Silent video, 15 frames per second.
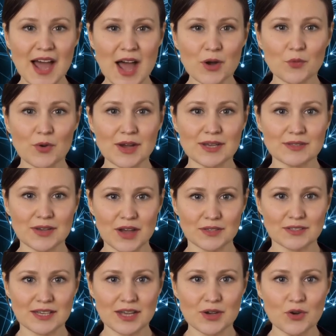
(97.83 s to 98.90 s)
outlines how
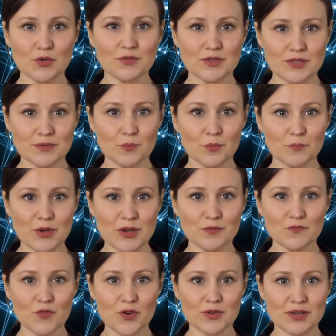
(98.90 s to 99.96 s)
stakeholders will be
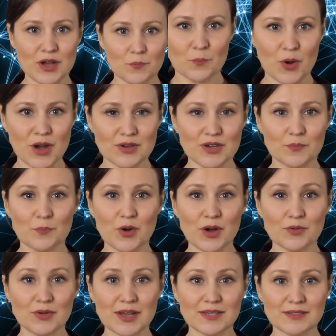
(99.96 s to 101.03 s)
informed of project
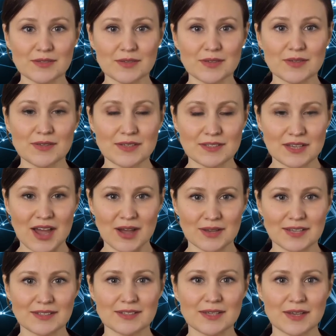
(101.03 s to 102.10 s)
progress,
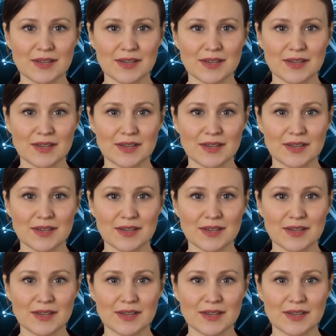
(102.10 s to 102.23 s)
status,